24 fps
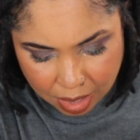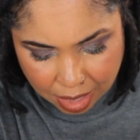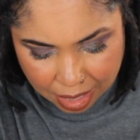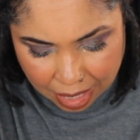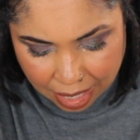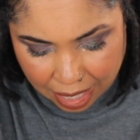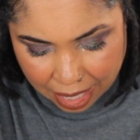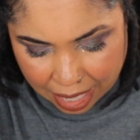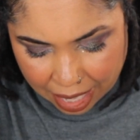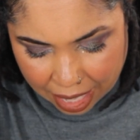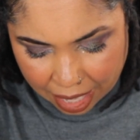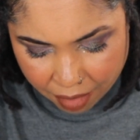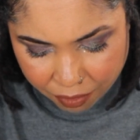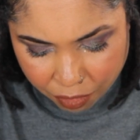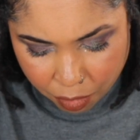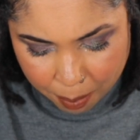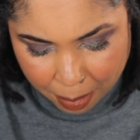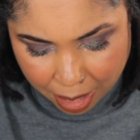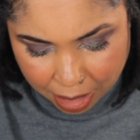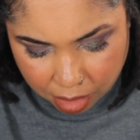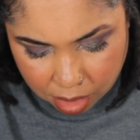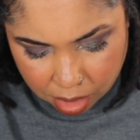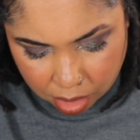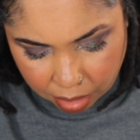that I have in
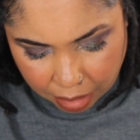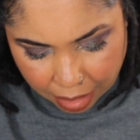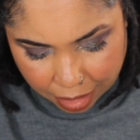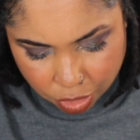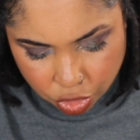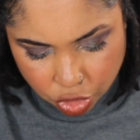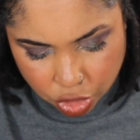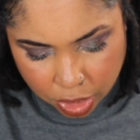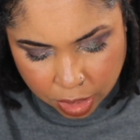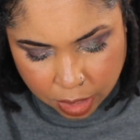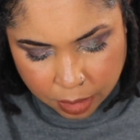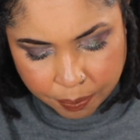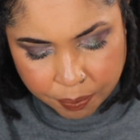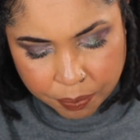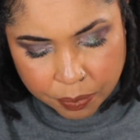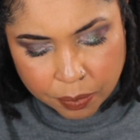my collection.